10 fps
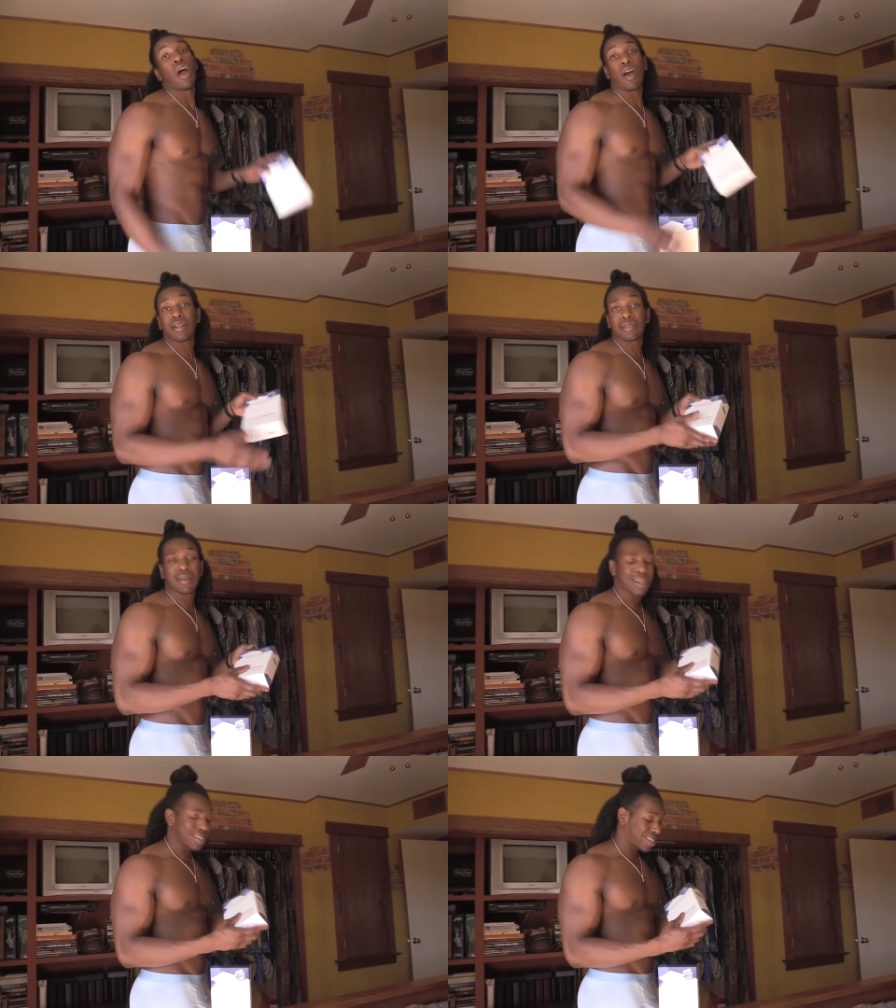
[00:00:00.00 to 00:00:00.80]
All right,
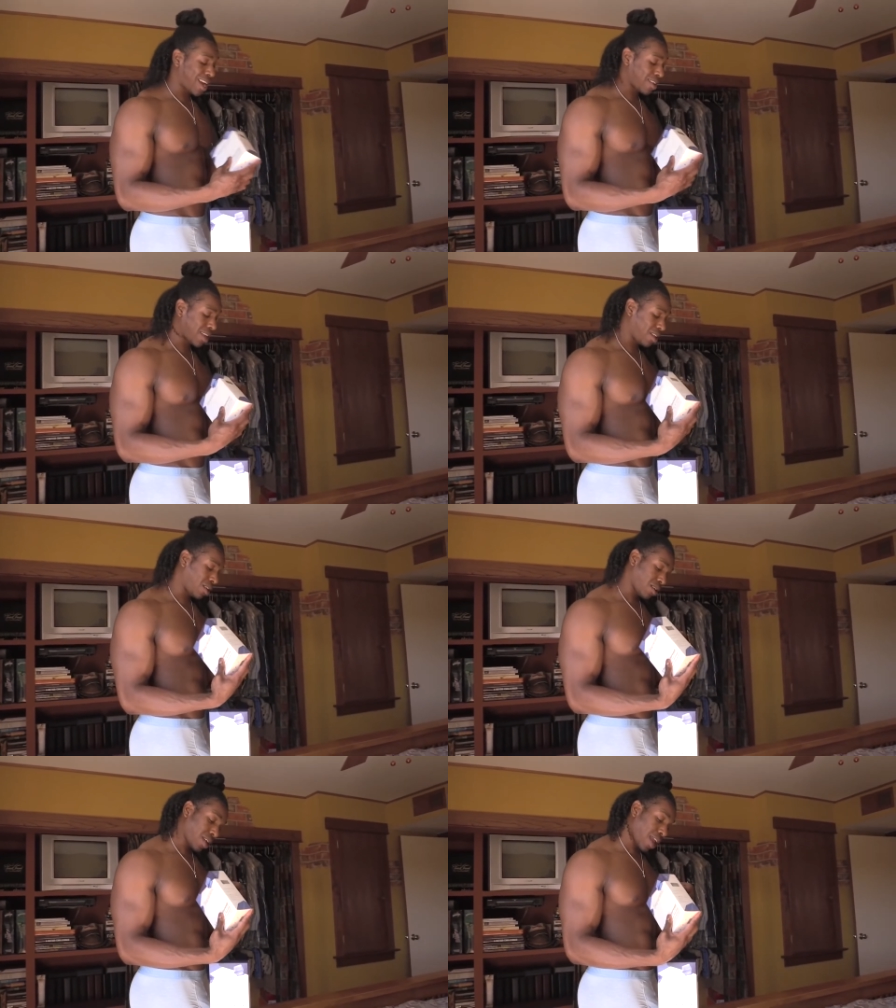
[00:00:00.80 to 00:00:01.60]
so let's see how they
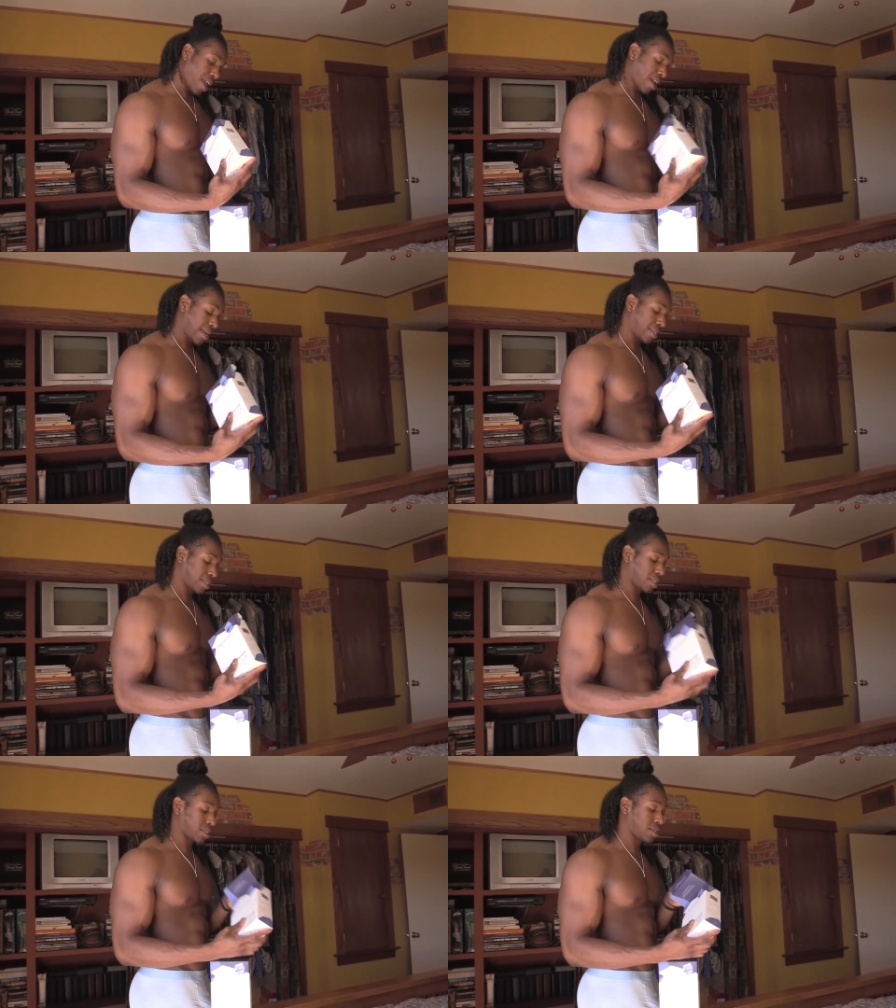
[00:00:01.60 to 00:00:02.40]
look
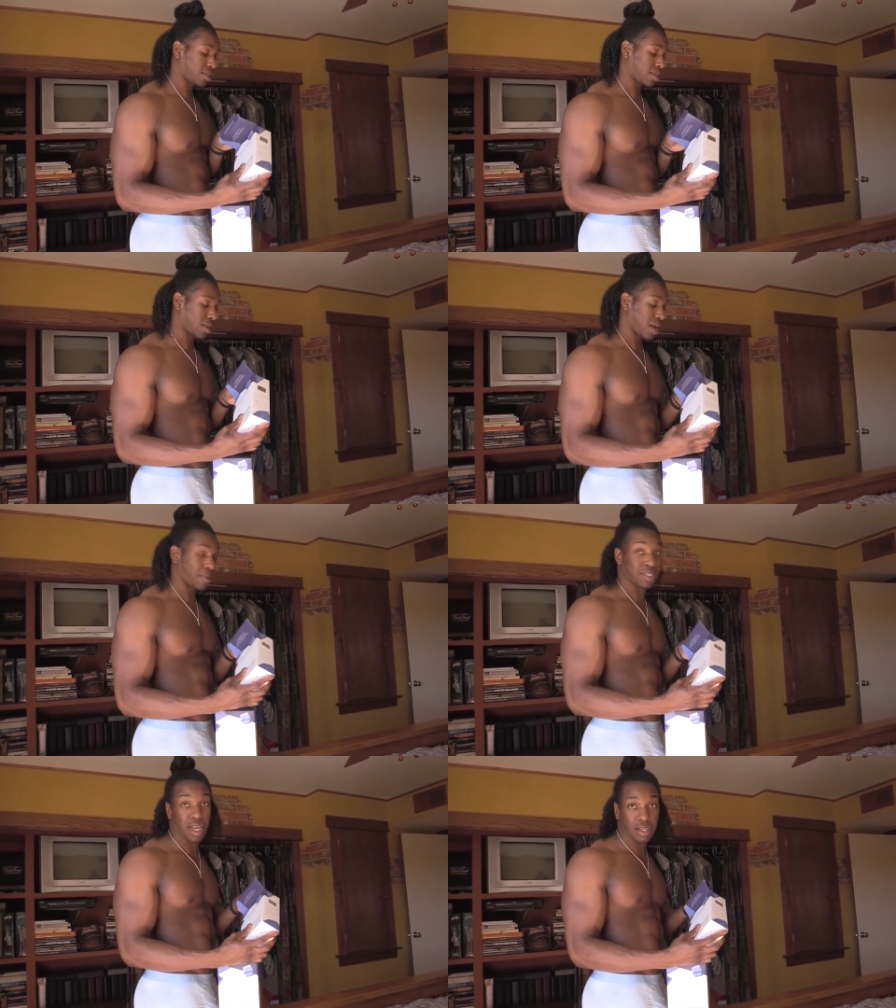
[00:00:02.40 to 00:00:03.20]
and
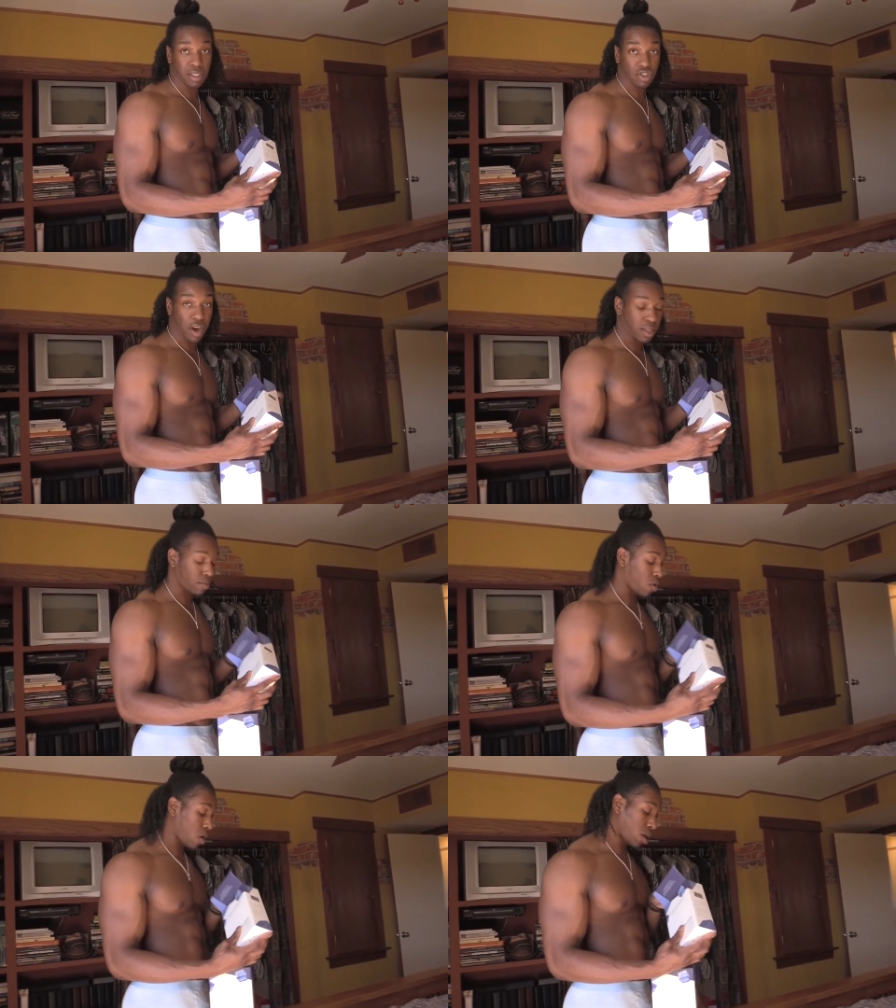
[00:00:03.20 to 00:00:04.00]
I'm excited to try
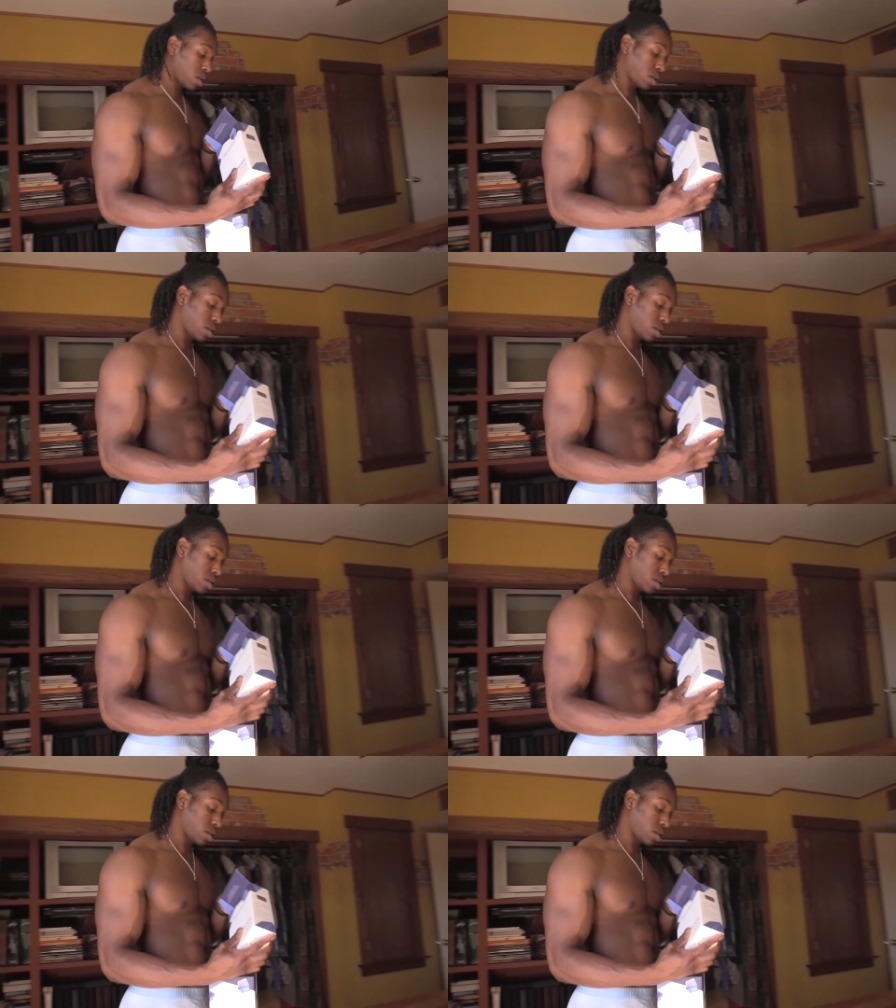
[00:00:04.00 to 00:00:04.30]
them on.